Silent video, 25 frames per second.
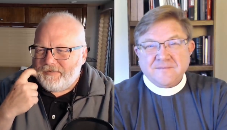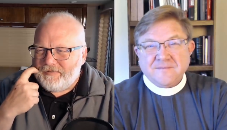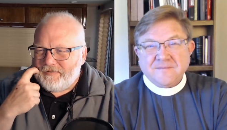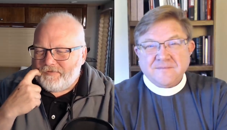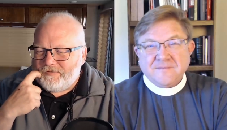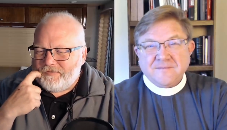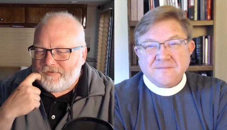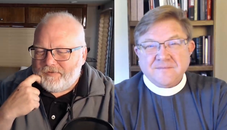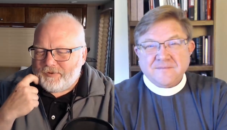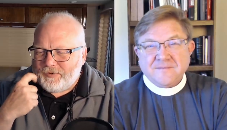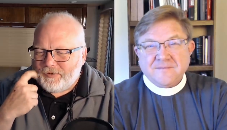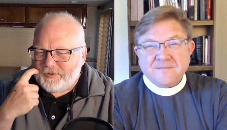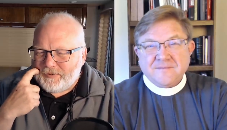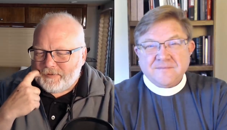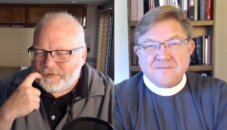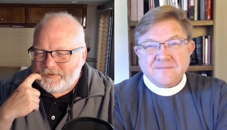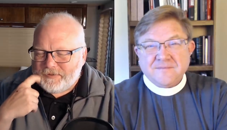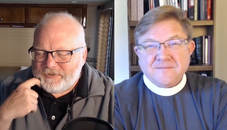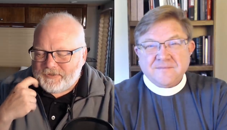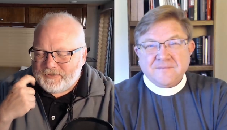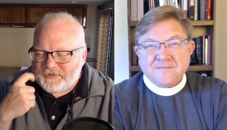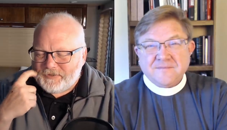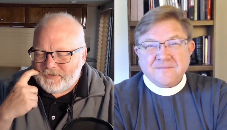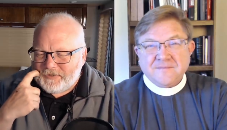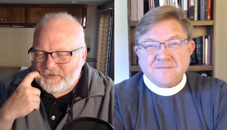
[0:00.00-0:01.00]
Speaker 1: For
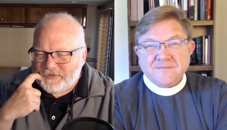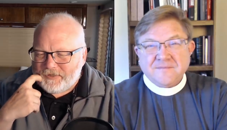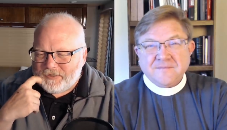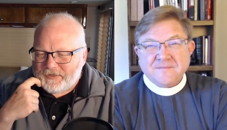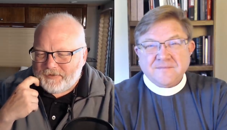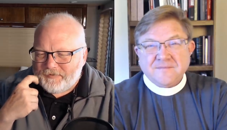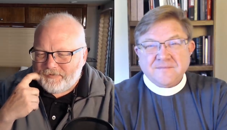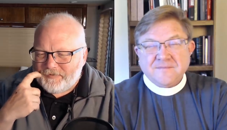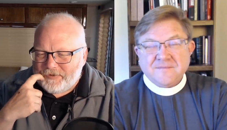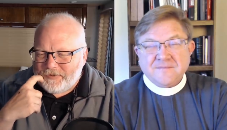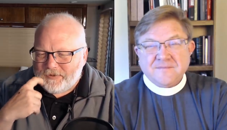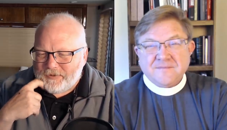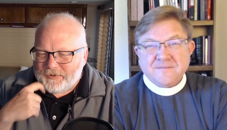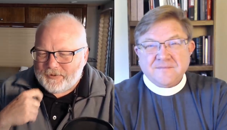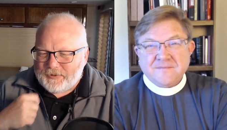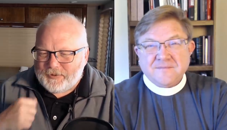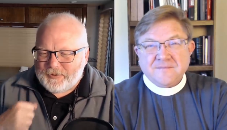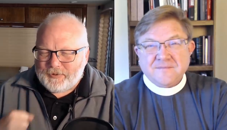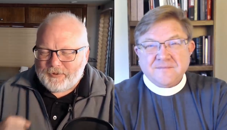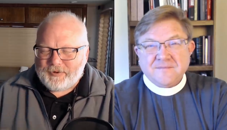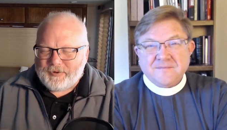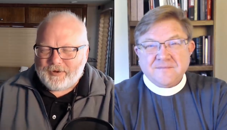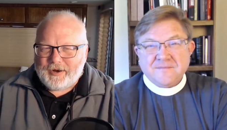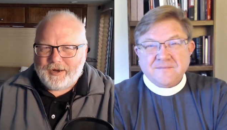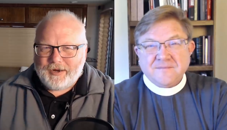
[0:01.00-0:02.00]
those of you
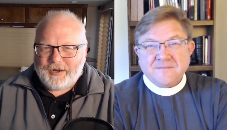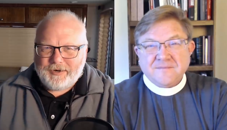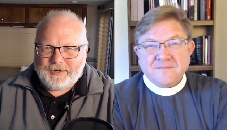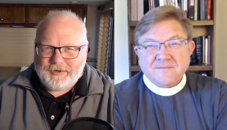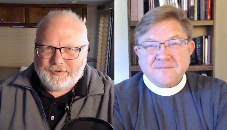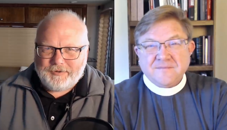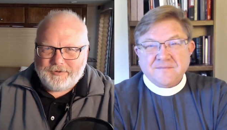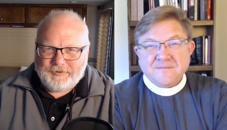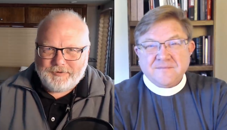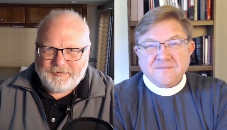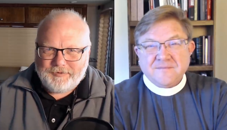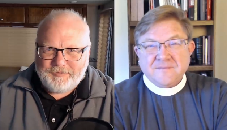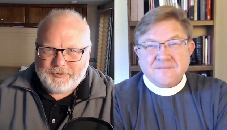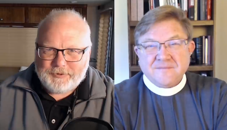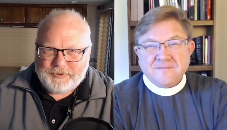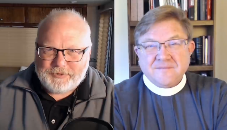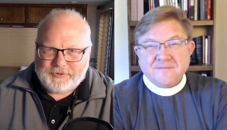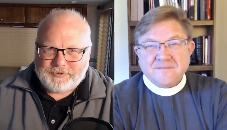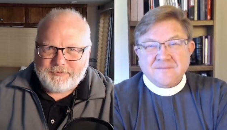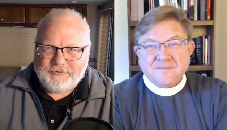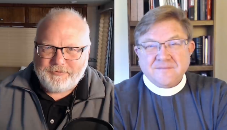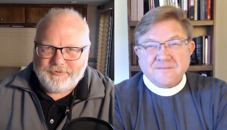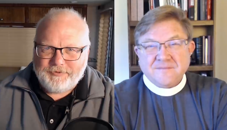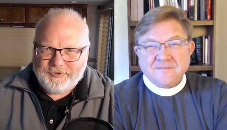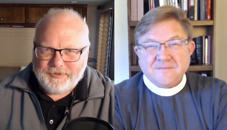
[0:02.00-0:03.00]
who are viewers
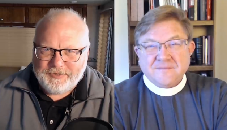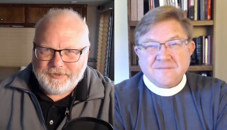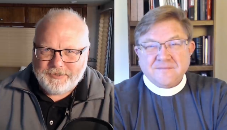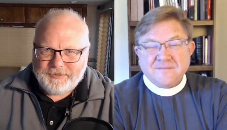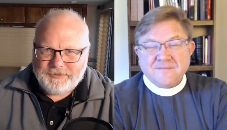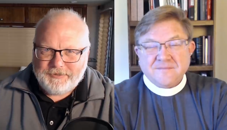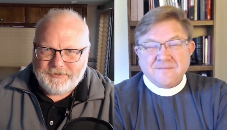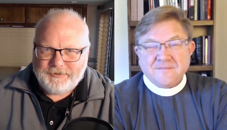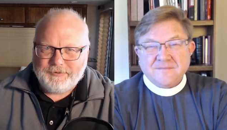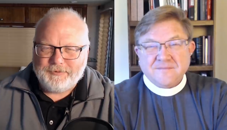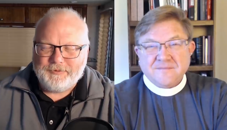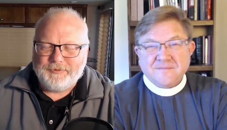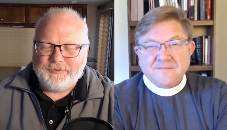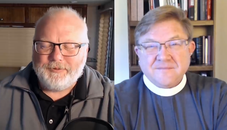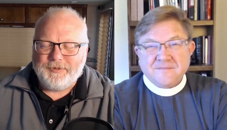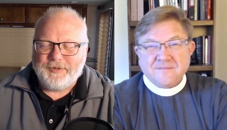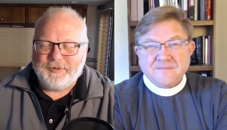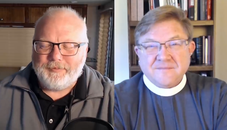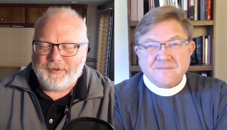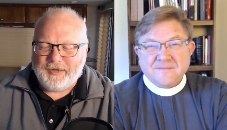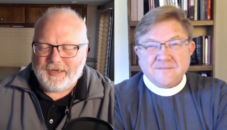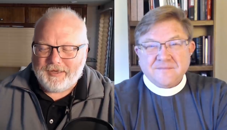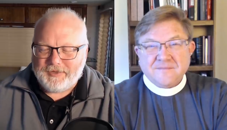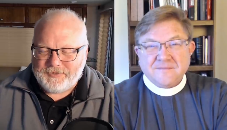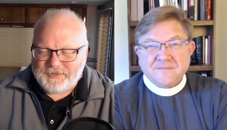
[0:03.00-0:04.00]
from Finland, we
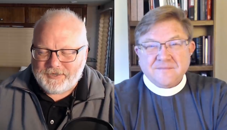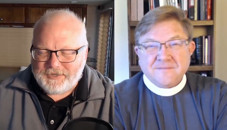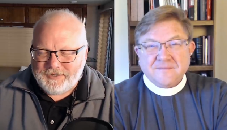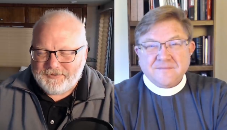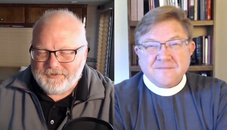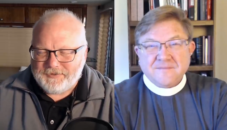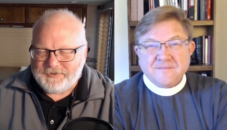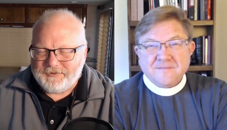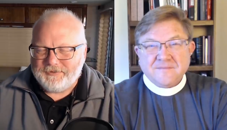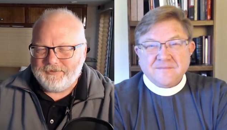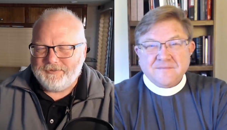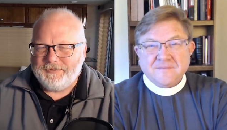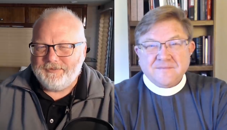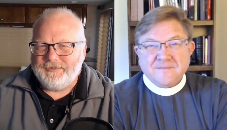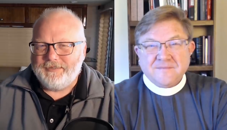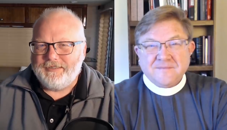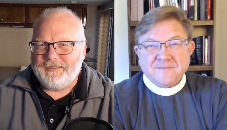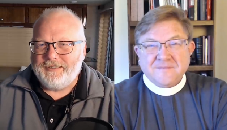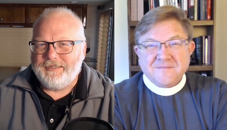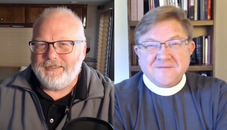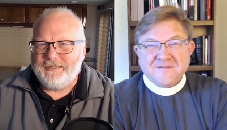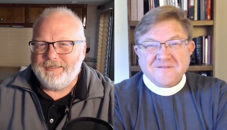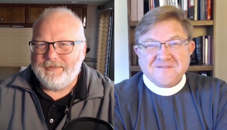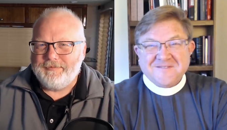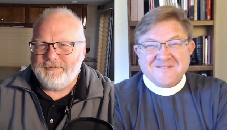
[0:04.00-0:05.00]
apologize.
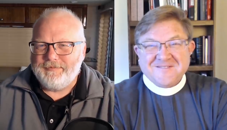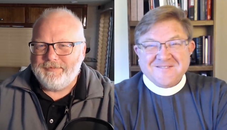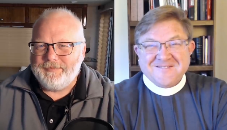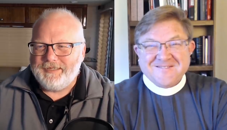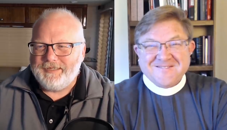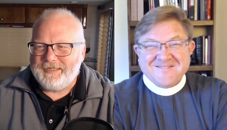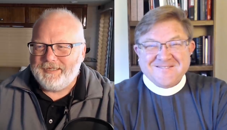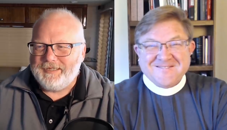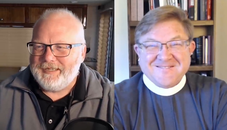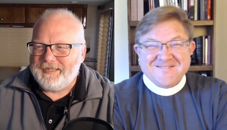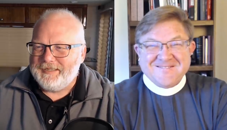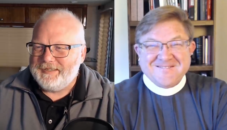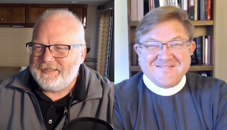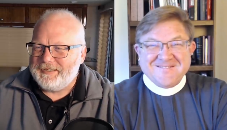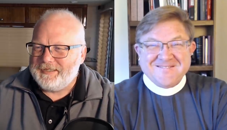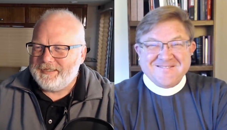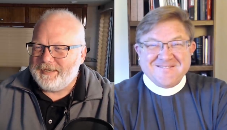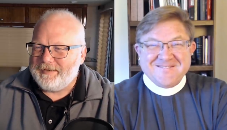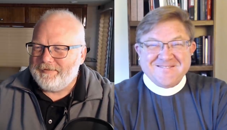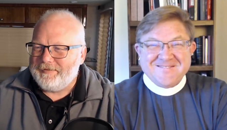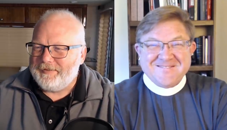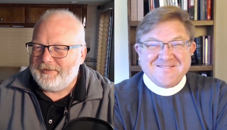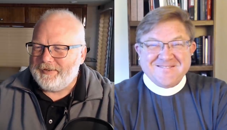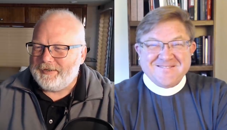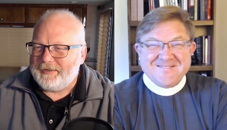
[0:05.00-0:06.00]
It's
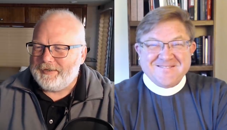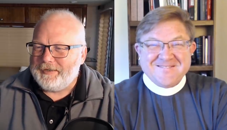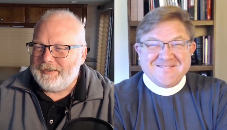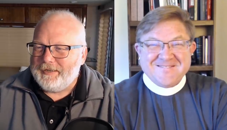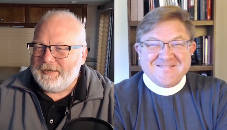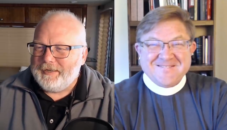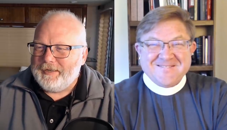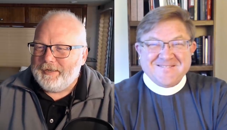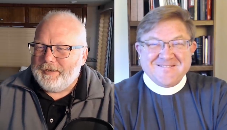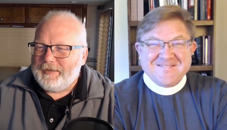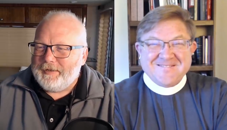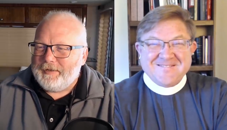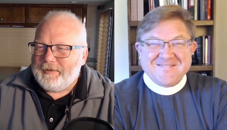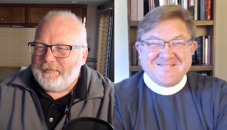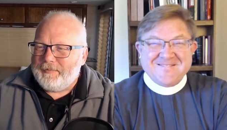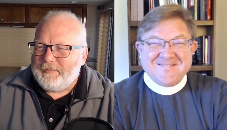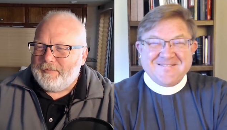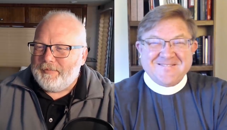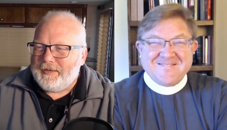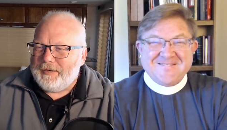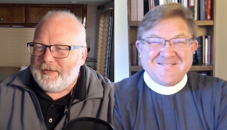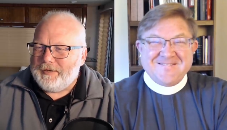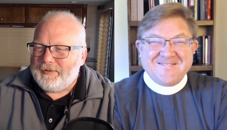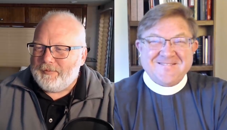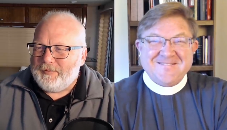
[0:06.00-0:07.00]
tough there.
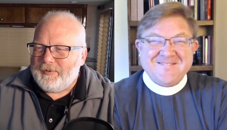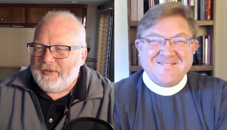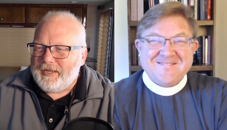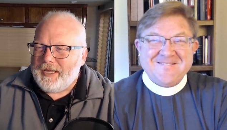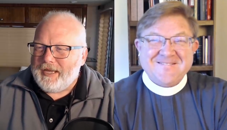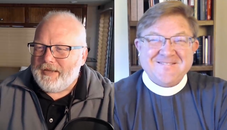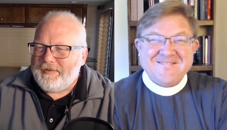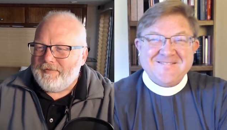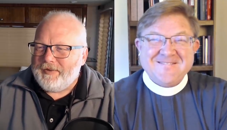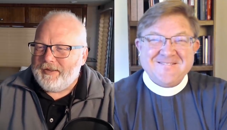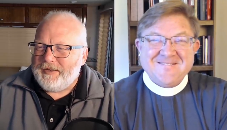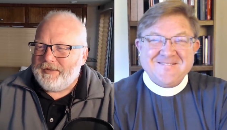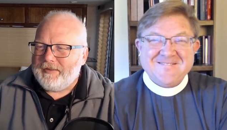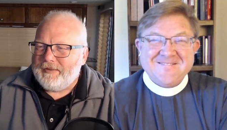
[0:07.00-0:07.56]
But we have a